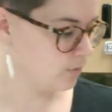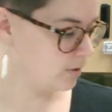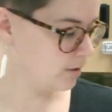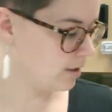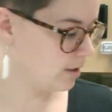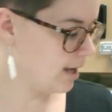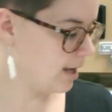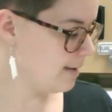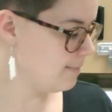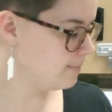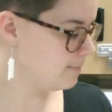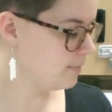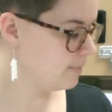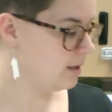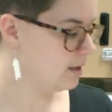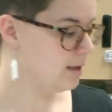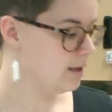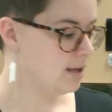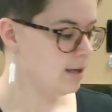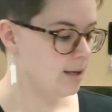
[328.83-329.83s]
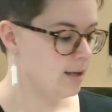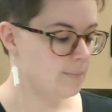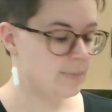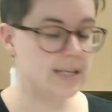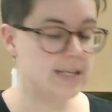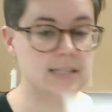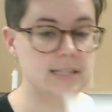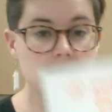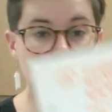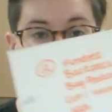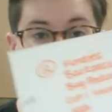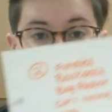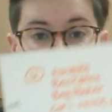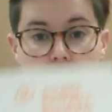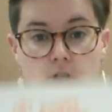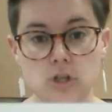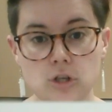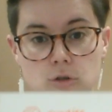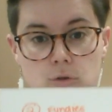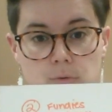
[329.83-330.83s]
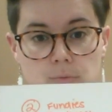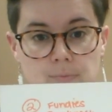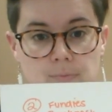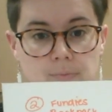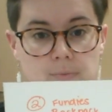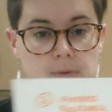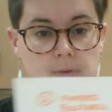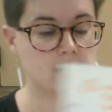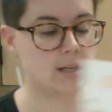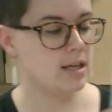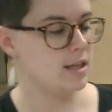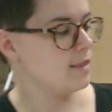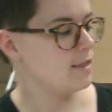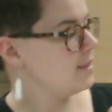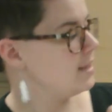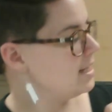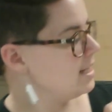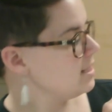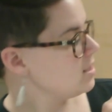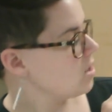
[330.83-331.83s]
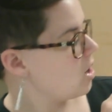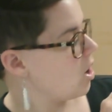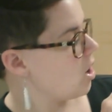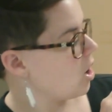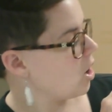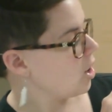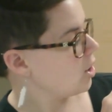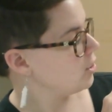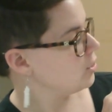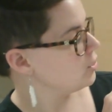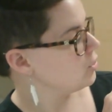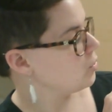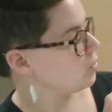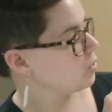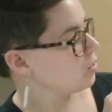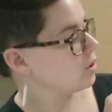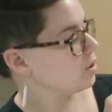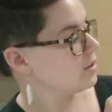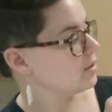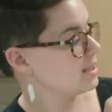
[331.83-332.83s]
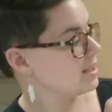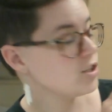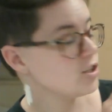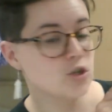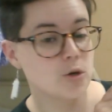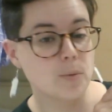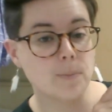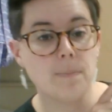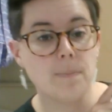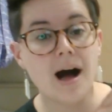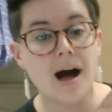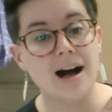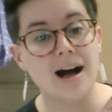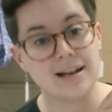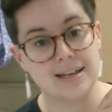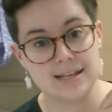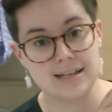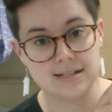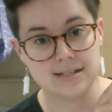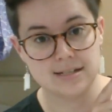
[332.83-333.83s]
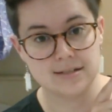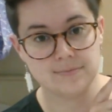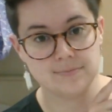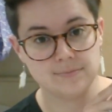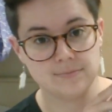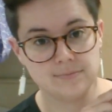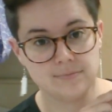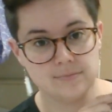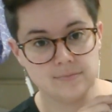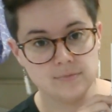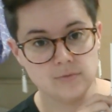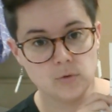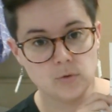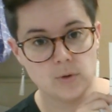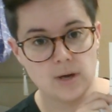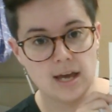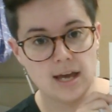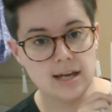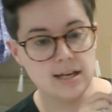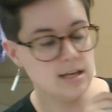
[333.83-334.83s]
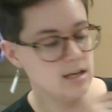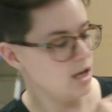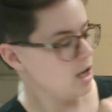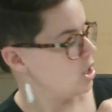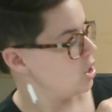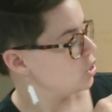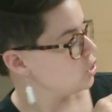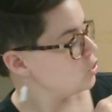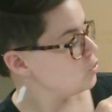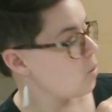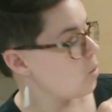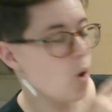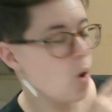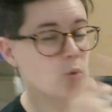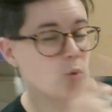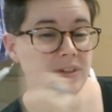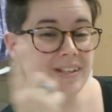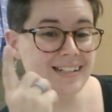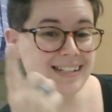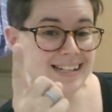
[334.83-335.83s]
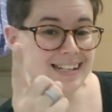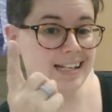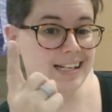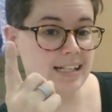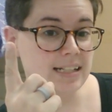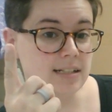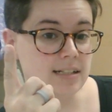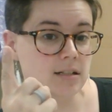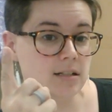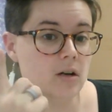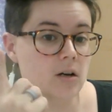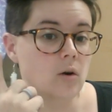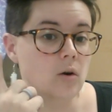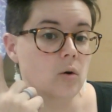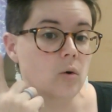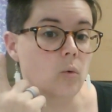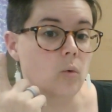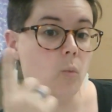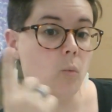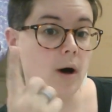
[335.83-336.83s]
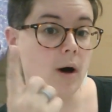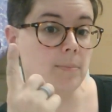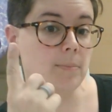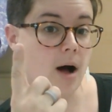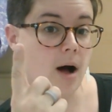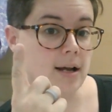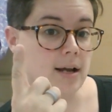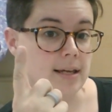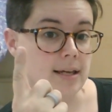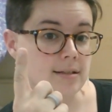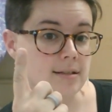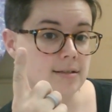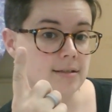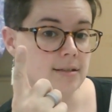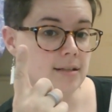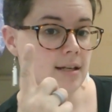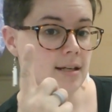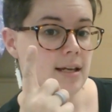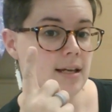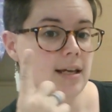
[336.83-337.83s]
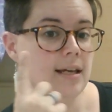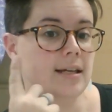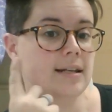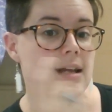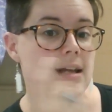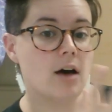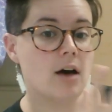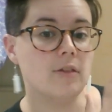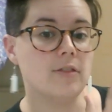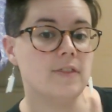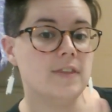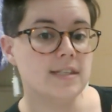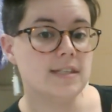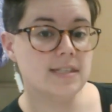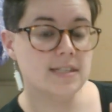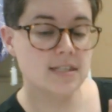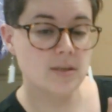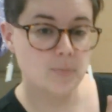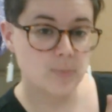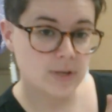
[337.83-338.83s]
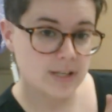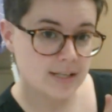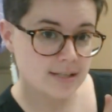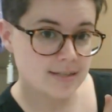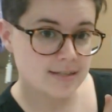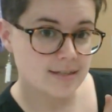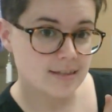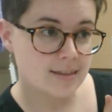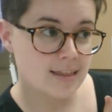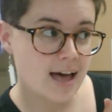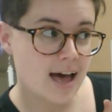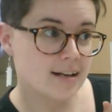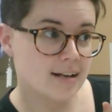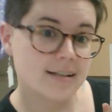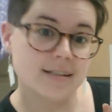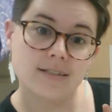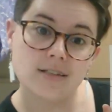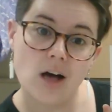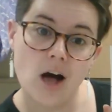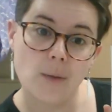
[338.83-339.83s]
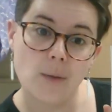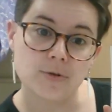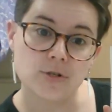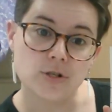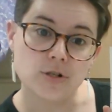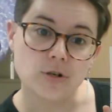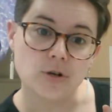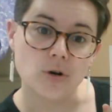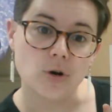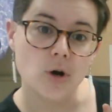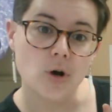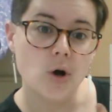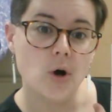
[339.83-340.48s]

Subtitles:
Okay? Piece number 2. This is your pocket. Okay? You only need 1 pocket. Now, this is a piece that is optional.